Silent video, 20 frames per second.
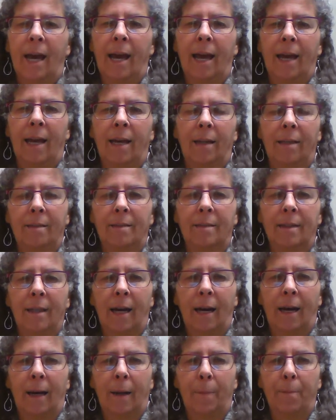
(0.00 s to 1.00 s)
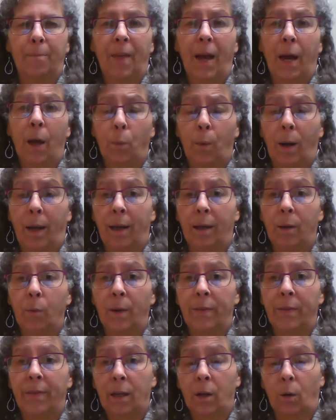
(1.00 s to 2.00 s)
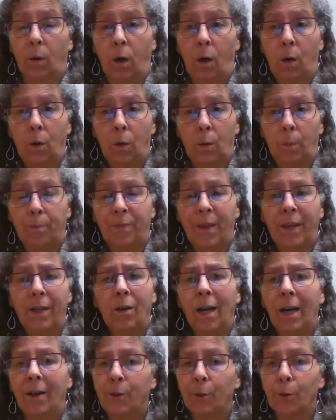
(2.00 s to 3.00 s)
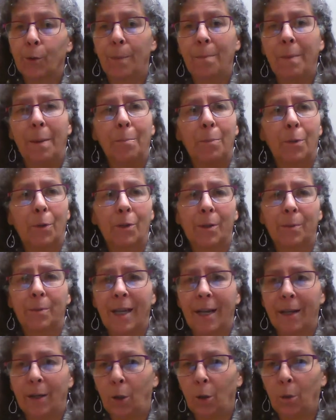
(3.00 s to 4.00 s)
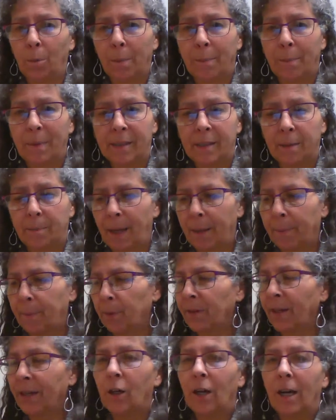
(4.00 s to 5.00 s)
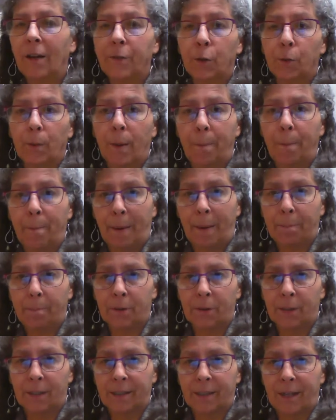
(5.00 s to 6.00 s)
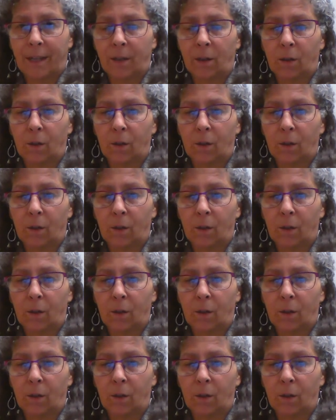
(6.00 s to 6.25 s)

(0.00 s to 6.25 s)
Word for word: and um, that way when they go home they don't have to remember to take home a piece of paper they don't have to remember to take